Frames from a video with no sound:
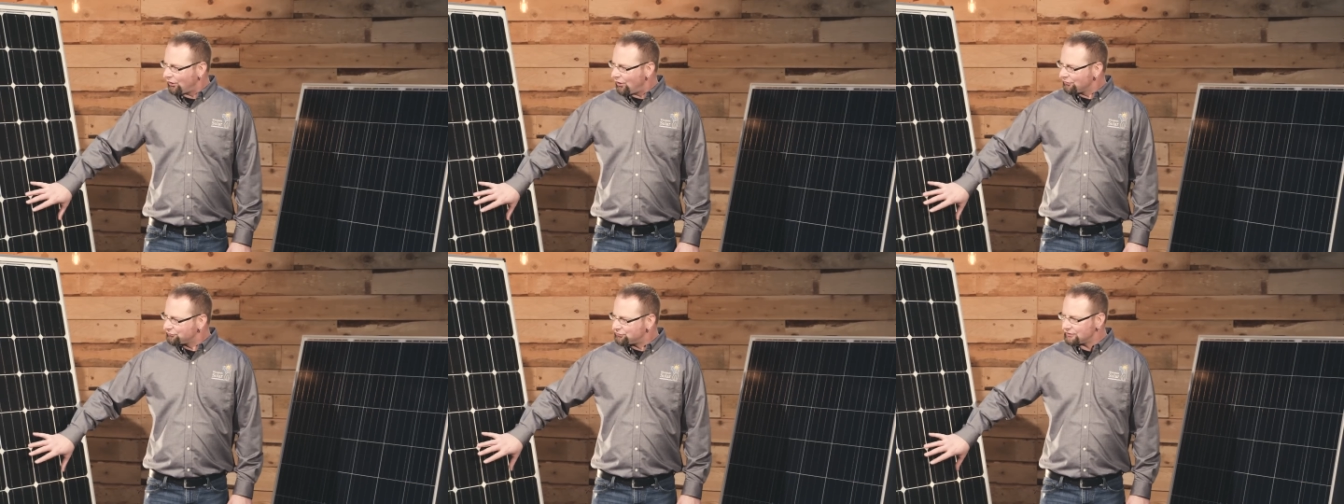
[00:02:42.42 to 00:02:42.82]

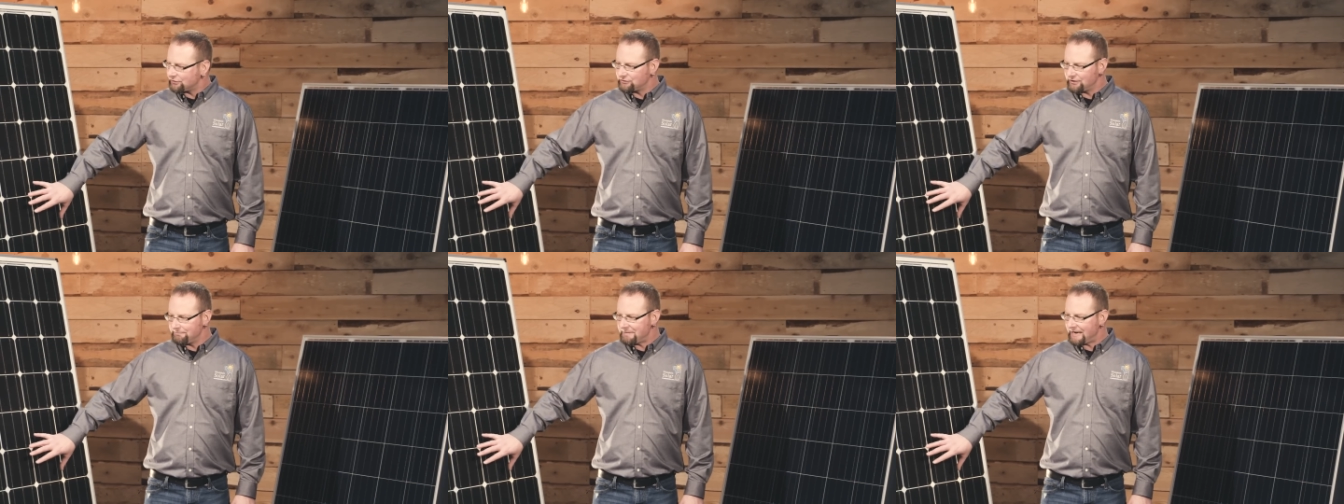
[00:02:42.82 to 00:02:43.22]
all
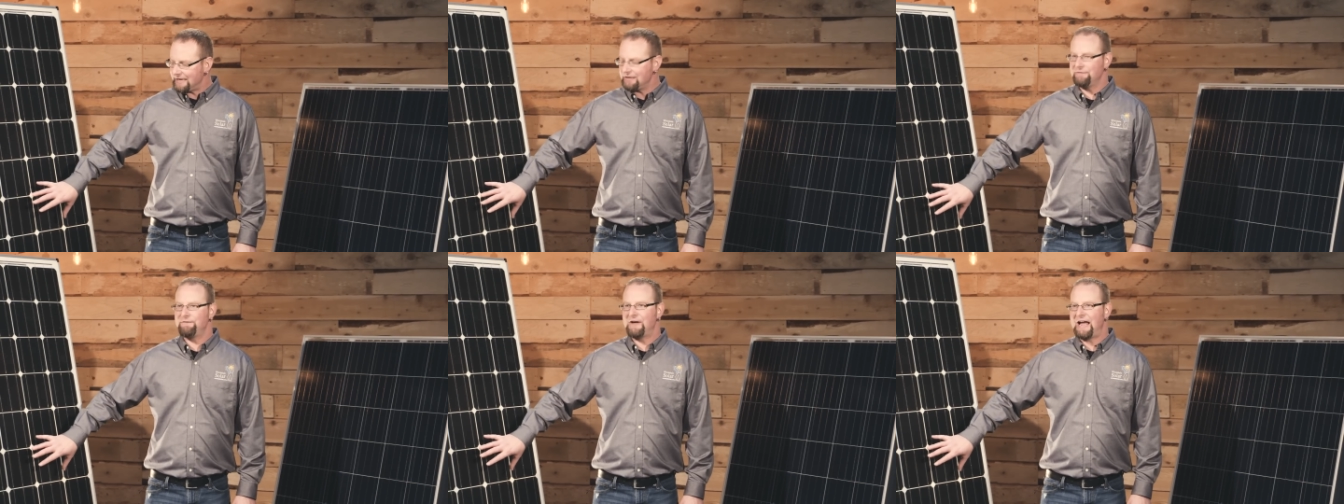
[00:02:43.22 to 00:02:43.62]
just in
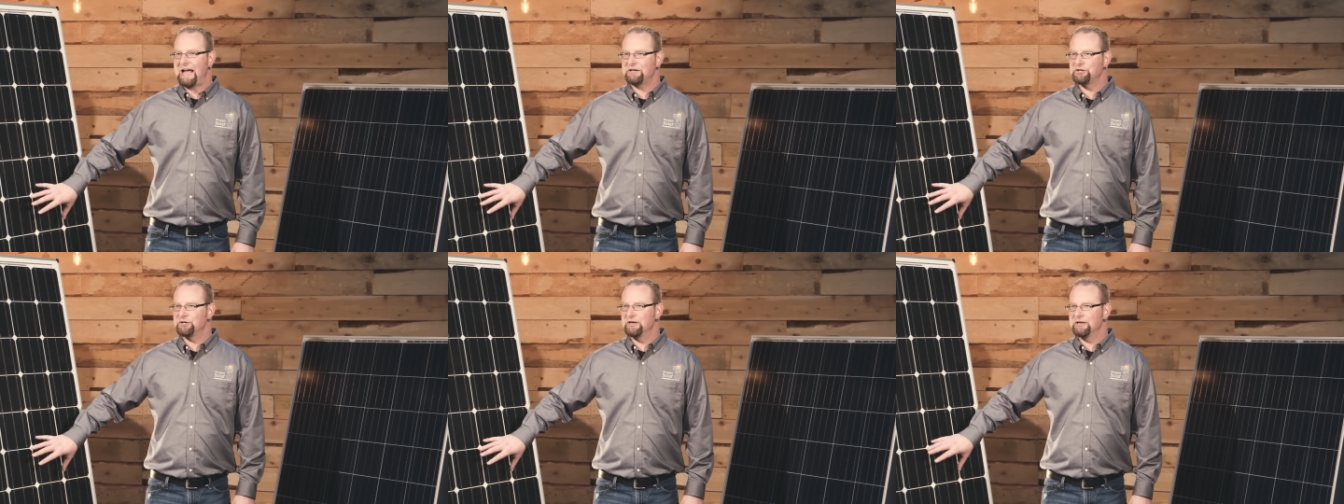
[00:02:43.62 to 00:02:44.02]

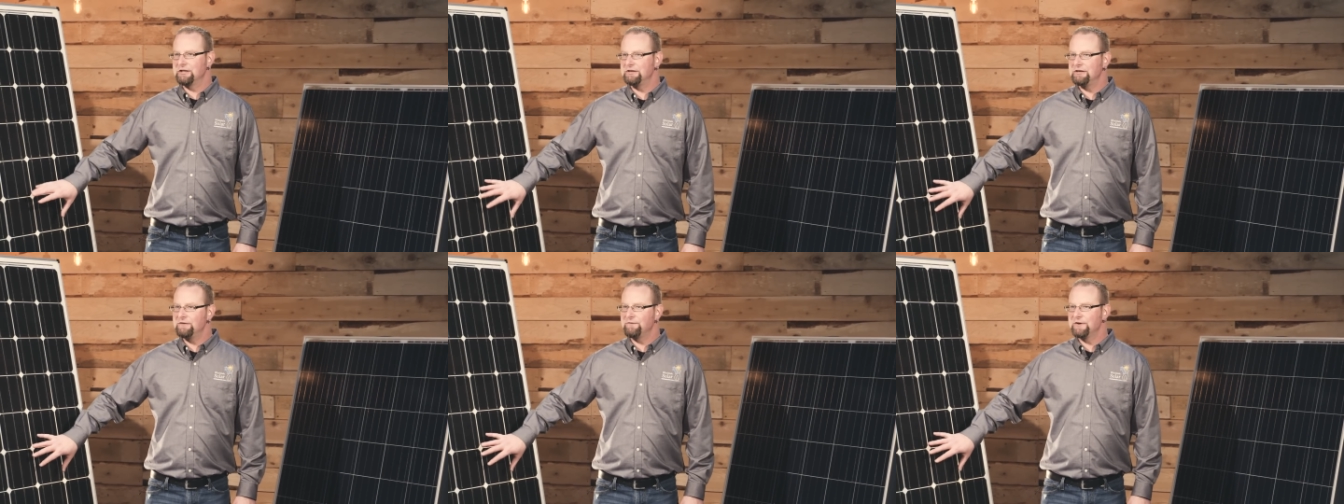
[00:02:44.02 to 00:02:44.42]
manufacturing,
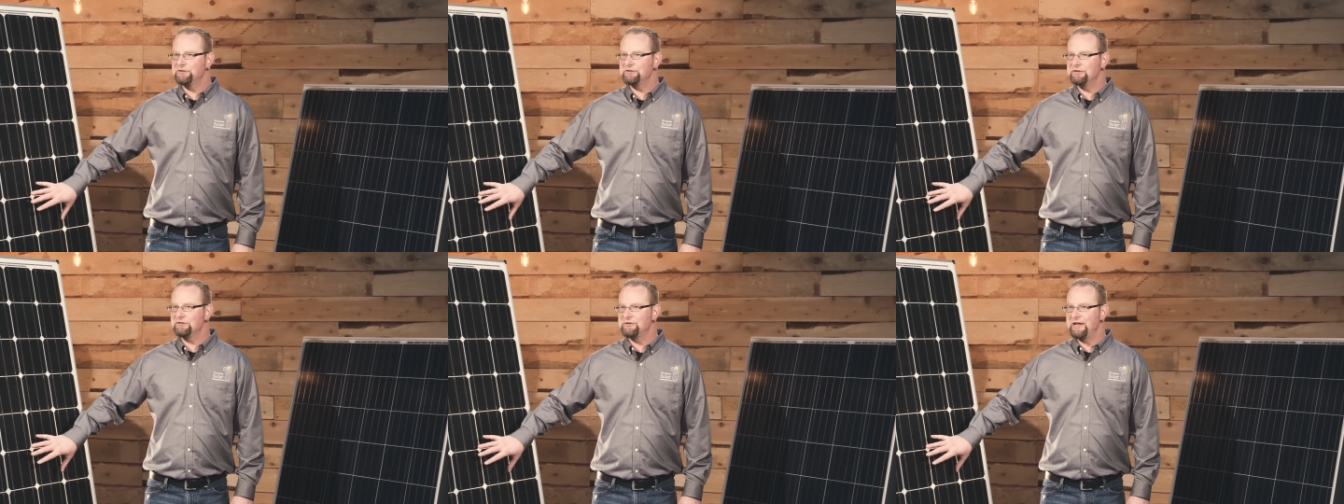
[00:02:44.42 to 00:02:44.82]
the
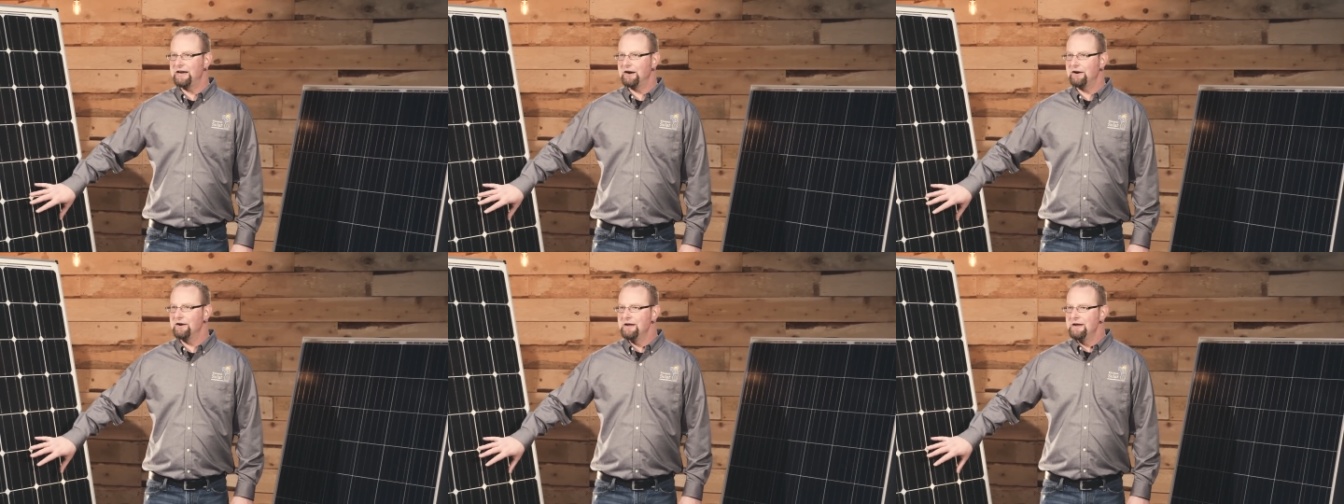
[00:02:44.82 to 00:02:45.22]
difference is
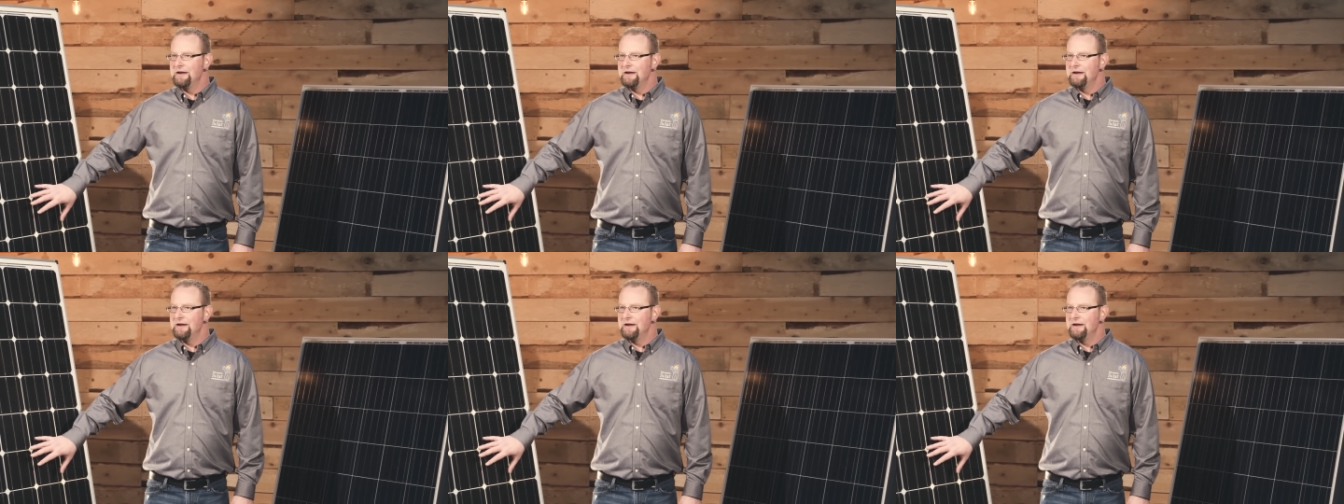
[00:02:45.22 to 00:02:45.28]
there,